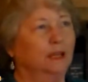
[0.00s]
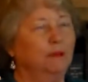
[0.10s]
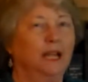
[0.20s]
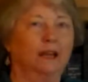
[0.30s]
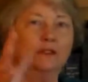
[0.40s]
I
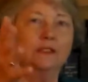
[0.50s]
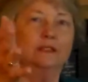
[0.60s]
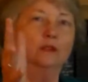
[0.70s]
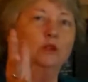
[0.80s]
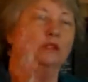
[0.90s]
mean, how does
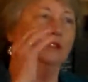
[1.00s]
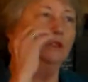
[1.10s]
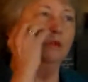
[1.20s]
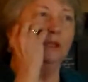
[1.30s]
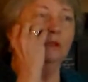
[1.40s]
it look to
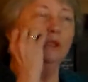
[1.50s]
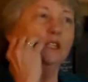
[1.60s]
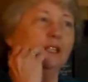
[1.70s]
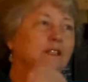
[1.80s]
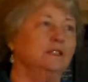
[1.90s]
you when you're
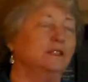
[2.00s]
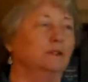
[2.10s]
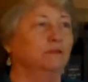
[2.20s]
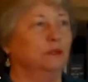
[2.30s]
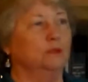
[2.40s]
looking at these
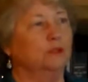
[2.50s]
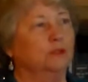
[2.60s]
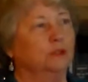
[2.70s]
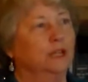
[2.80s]
interviews?